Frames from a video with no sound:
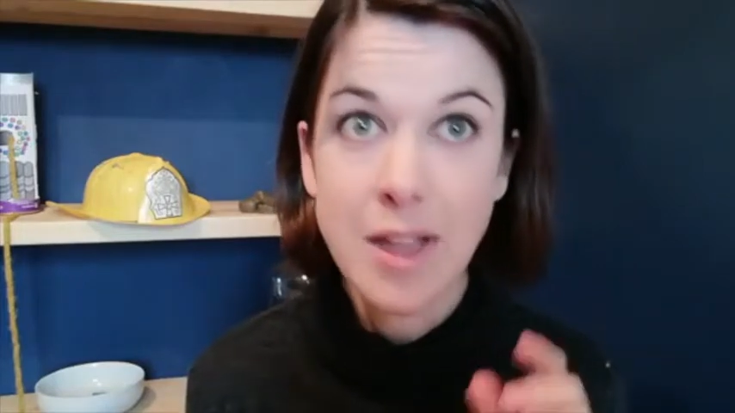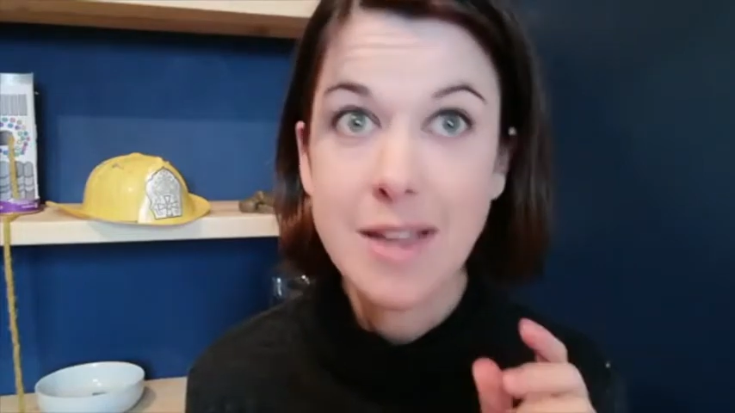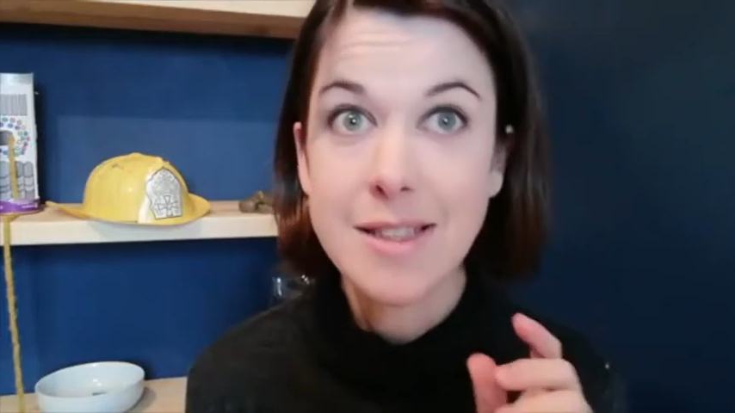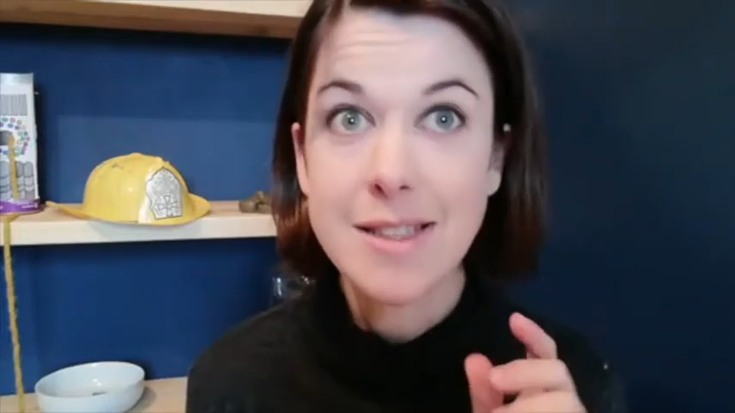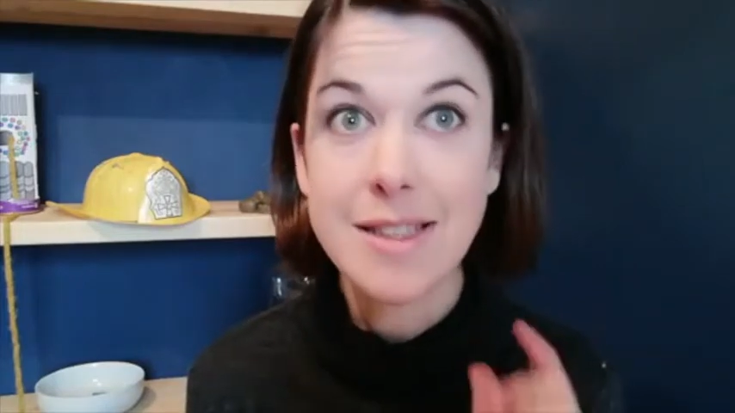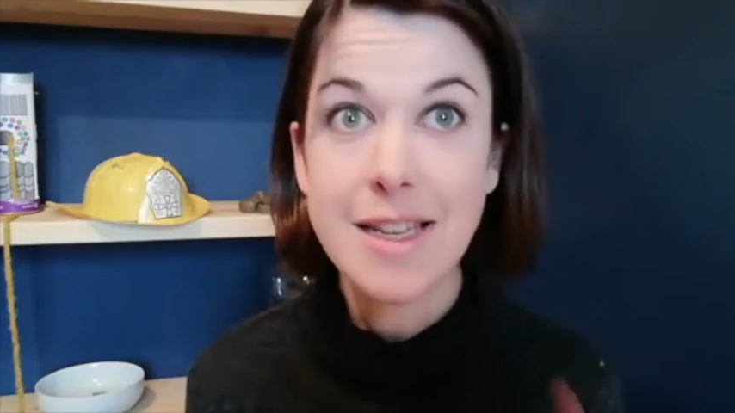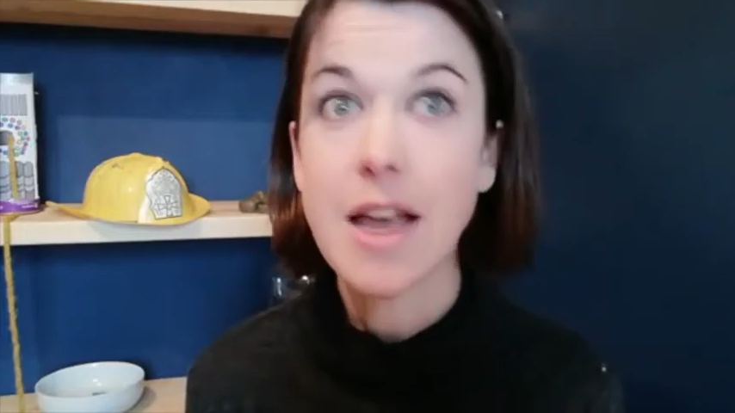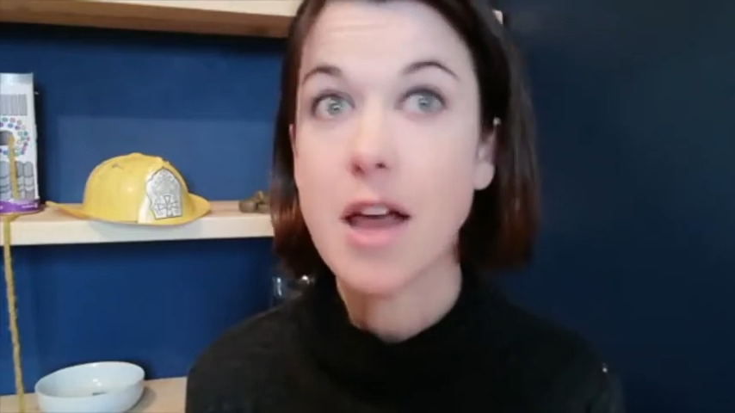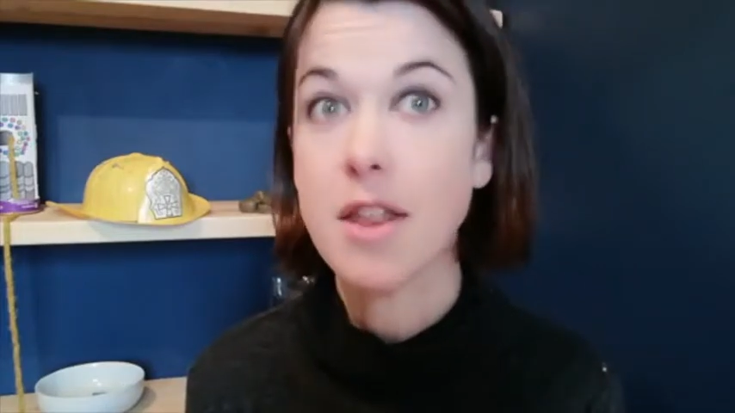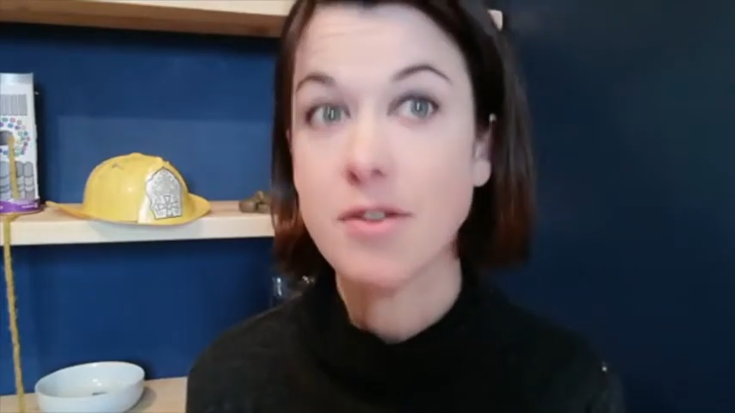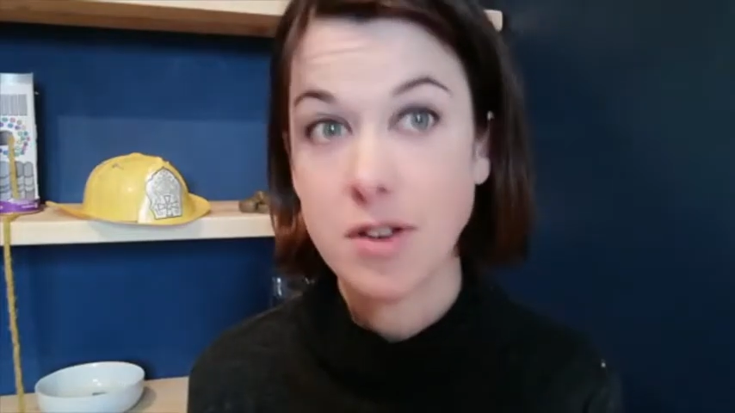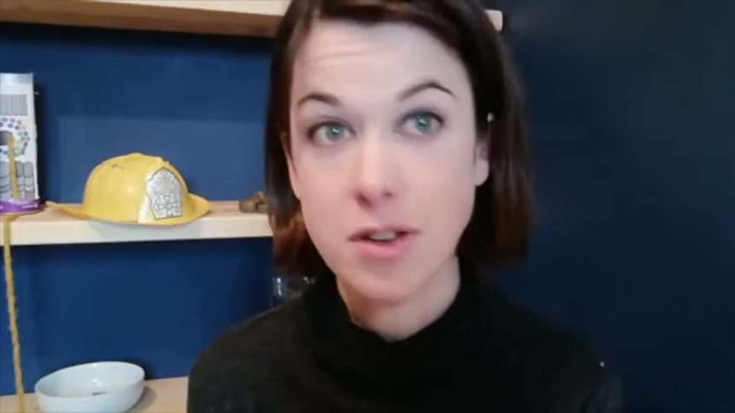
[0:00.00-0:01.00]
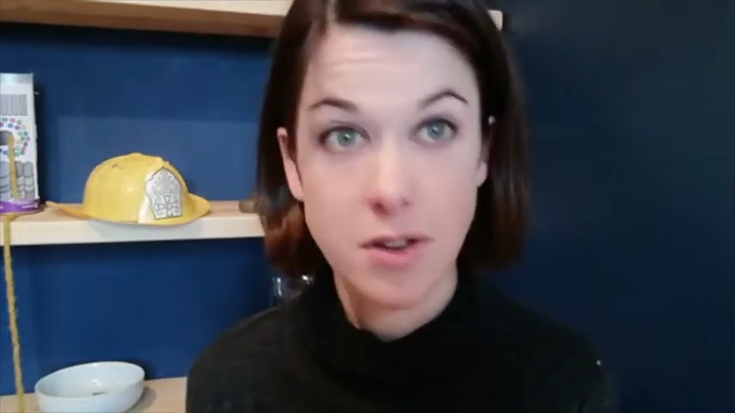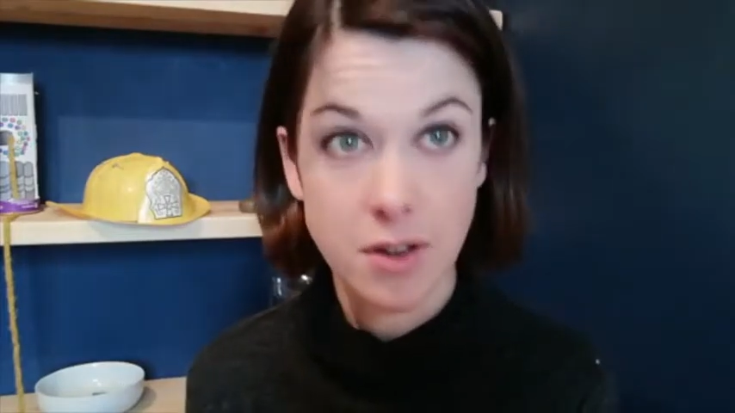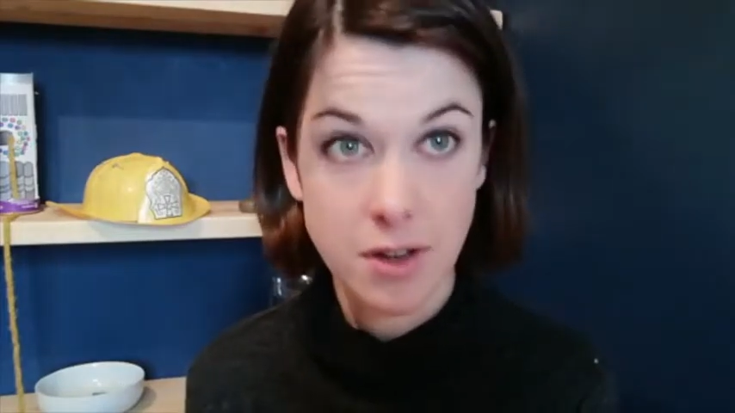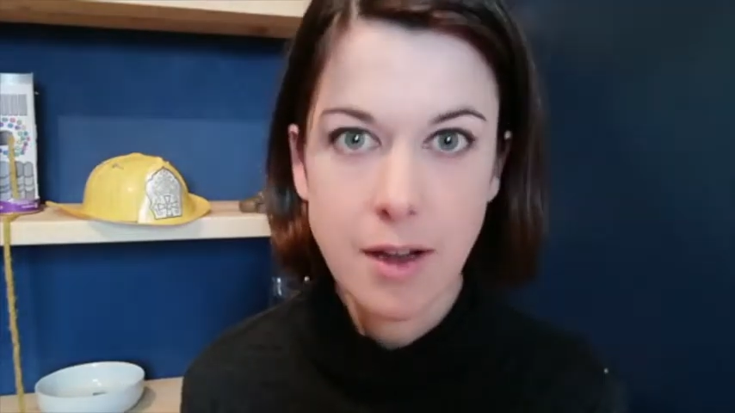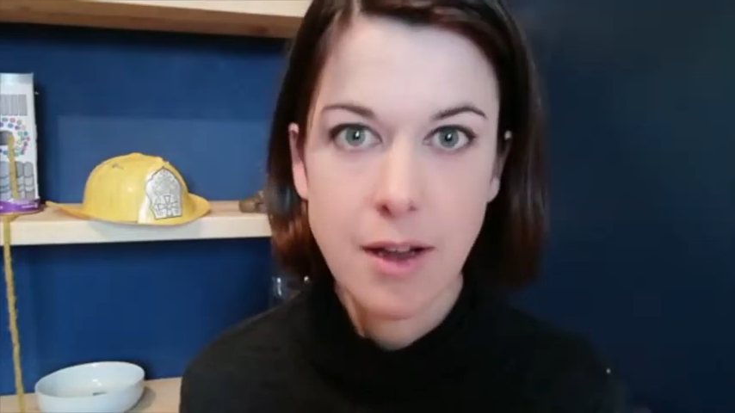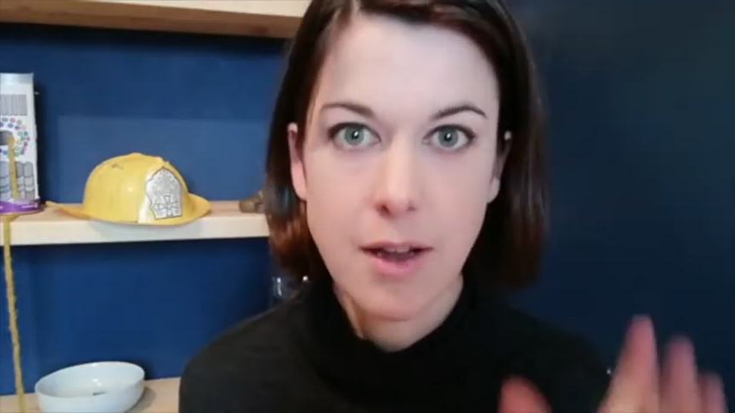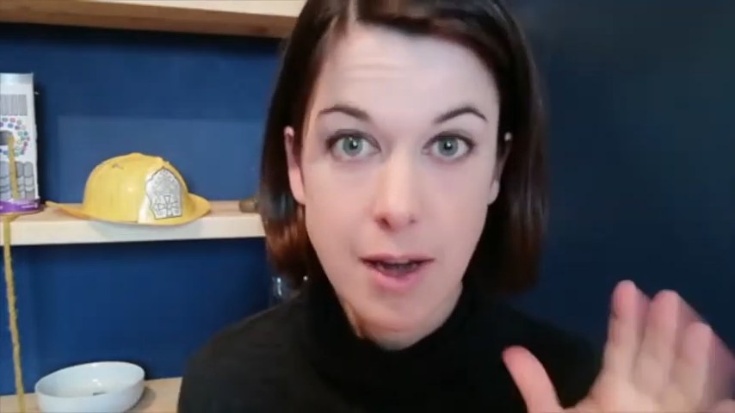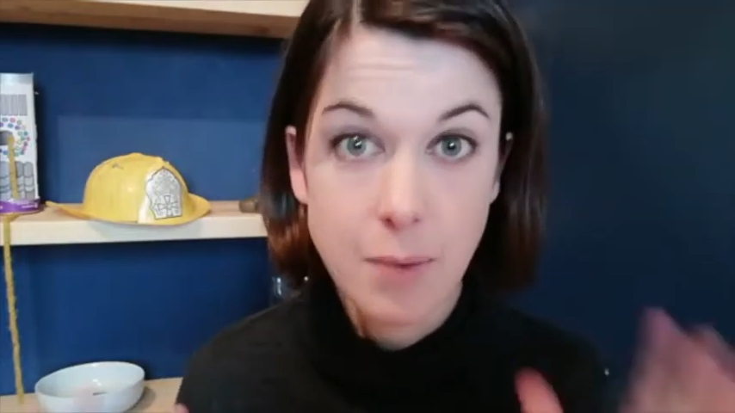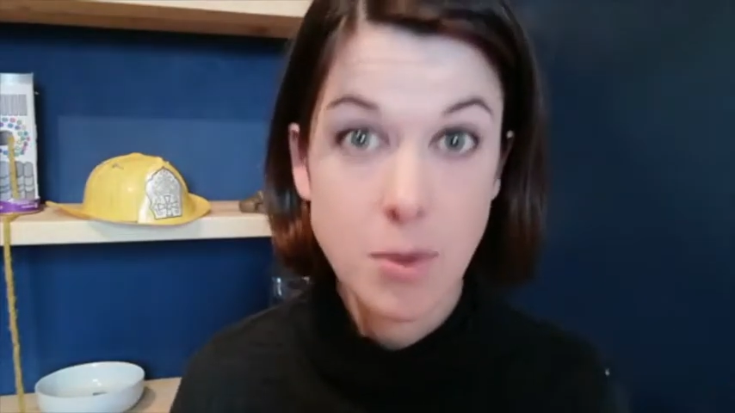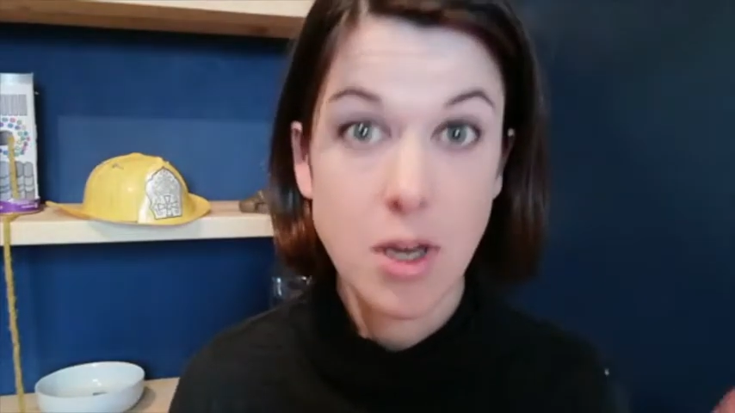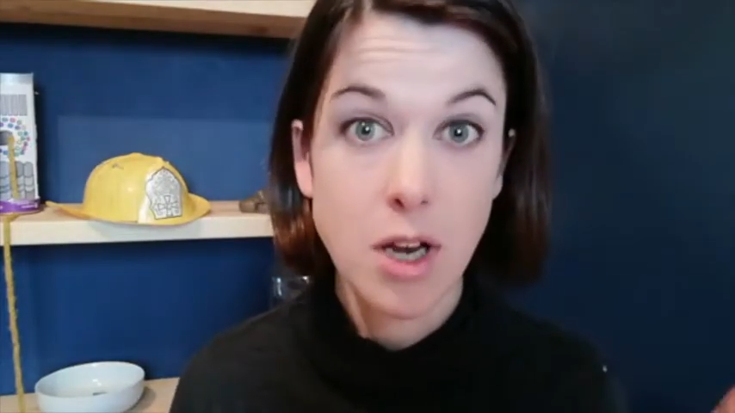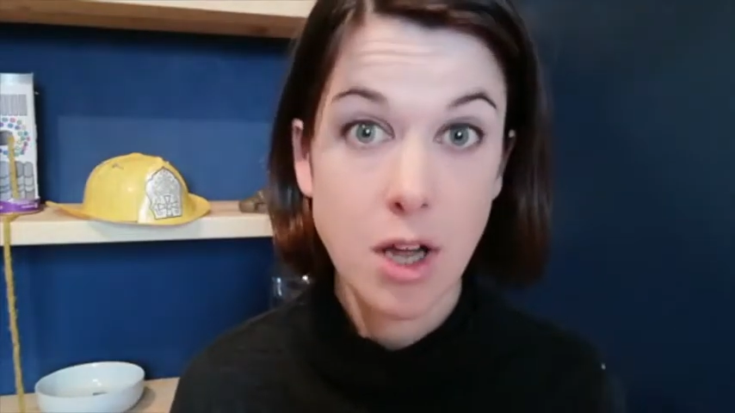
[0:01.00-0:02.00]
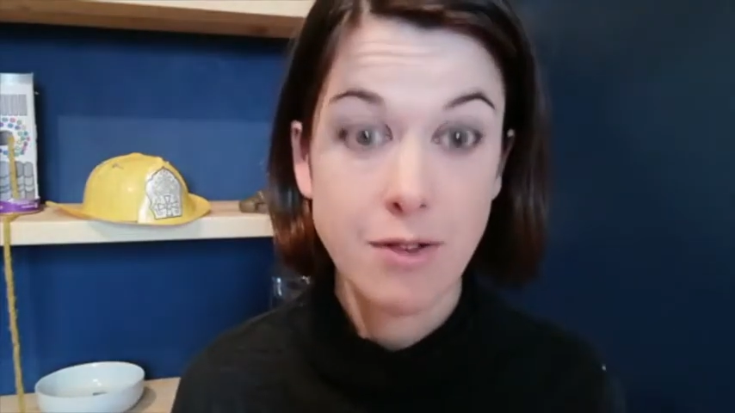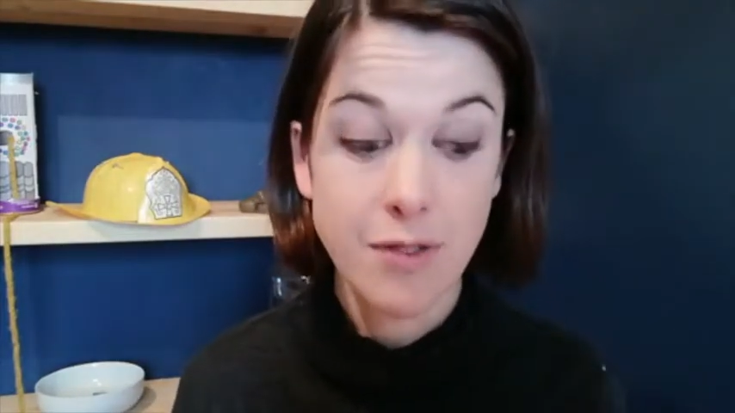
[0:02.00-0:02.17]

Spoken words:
sneak out the front door, and we're gonna go and